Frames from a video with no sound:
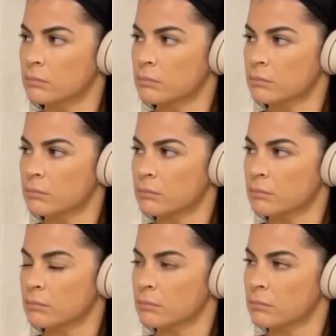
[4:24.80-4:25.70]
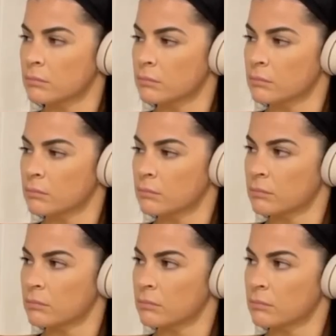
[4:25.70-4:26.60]

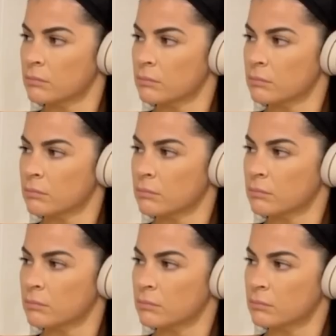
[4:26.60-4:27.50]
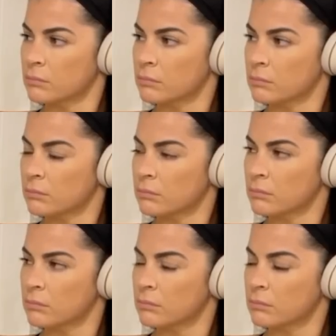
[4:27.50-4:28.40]

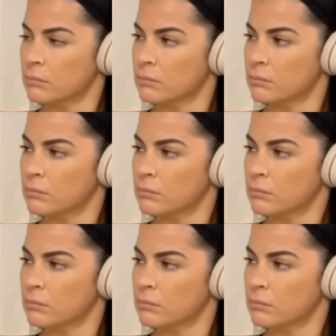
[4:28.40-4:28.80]
[no speech]